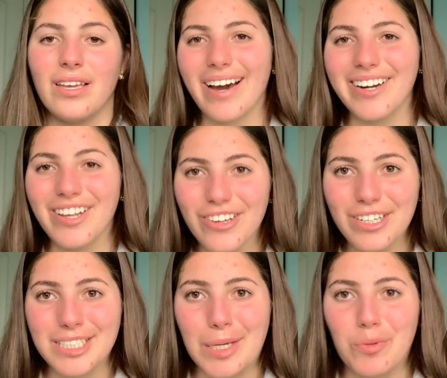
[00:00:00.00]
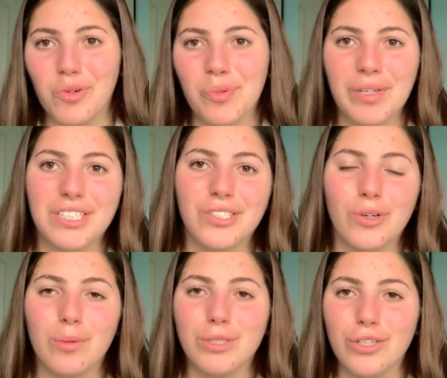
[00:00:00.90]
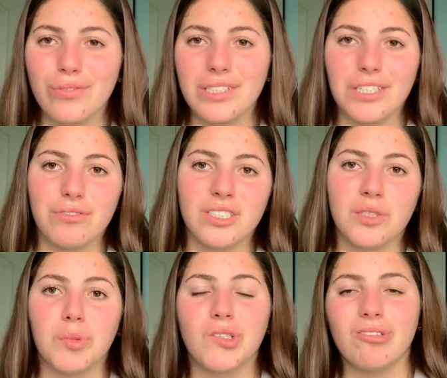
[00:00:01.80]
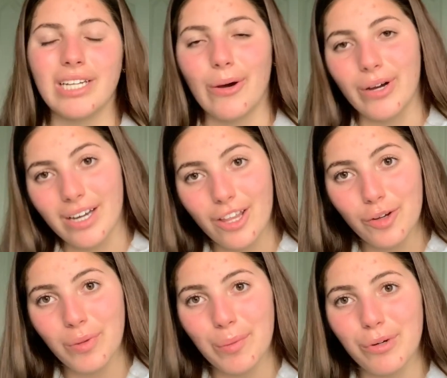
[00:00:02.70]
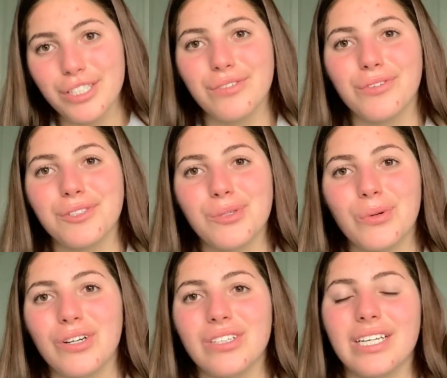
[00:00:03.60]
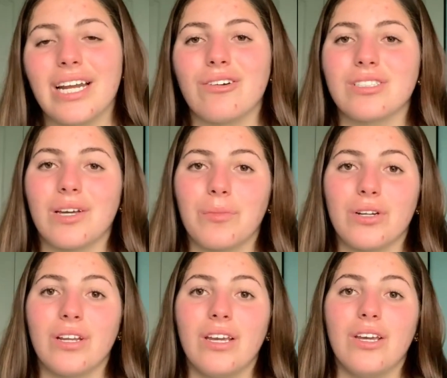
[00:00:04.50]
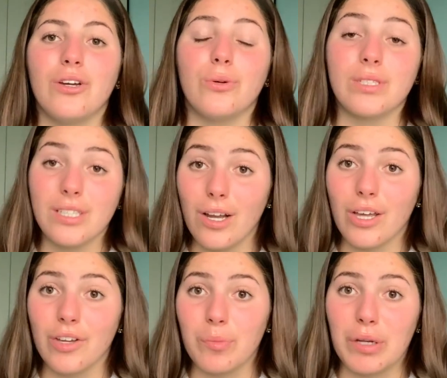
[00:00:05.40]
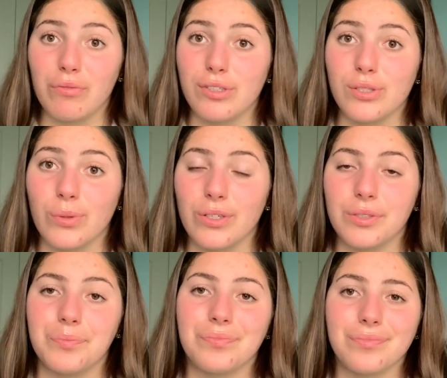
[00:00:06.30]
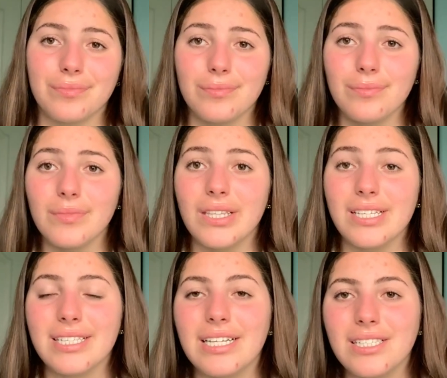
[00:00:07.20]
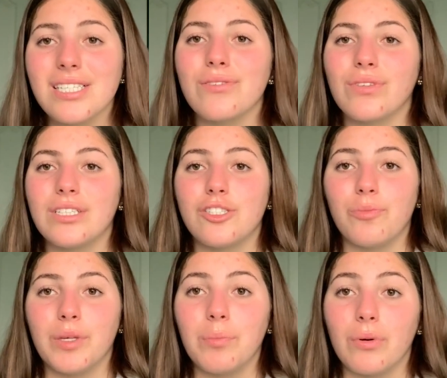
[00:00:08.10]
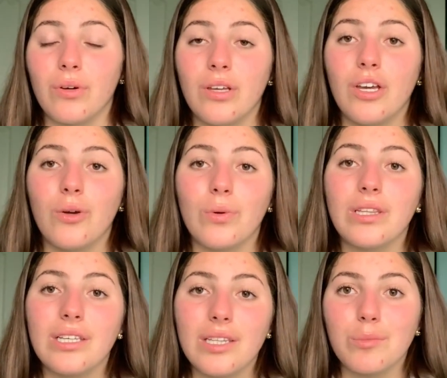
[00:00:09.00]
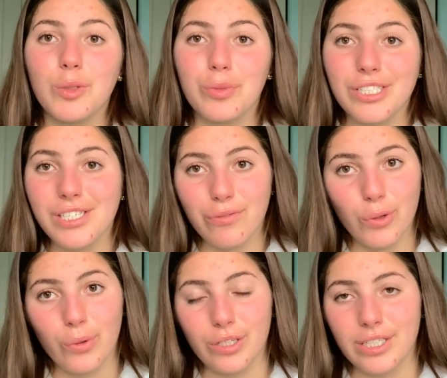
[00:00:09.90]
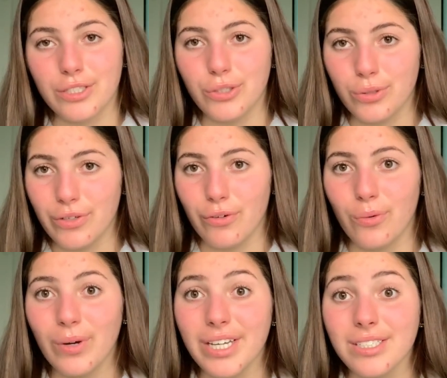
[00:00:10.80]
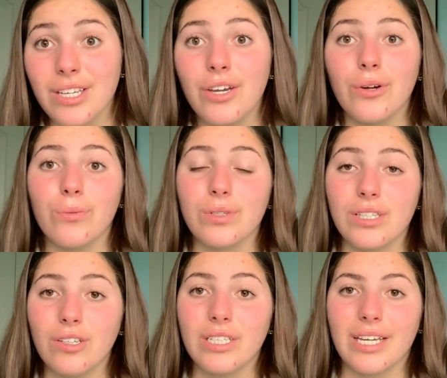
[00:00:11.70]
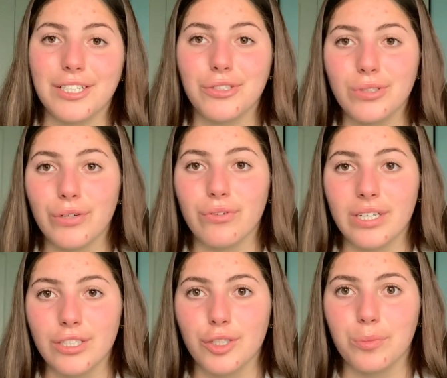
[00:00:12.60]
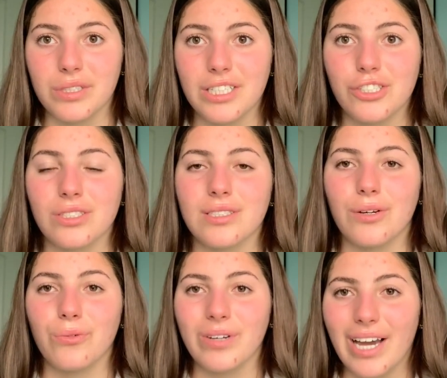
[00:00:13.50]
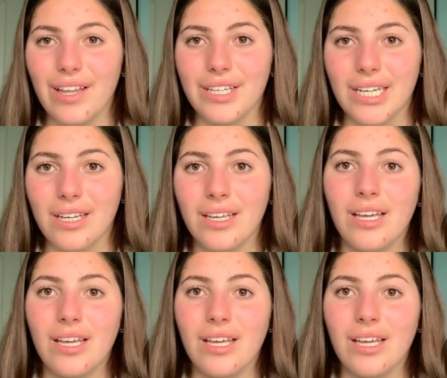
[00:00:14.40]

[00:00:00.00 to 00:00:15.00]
Another example would be to observe the difference between how a colorblind person views the world and how someone who is not colorblind views the world. The senses of these 2 people would lead them to perceive the world in 2 different ways, resulting in 2 different interpretations of reality.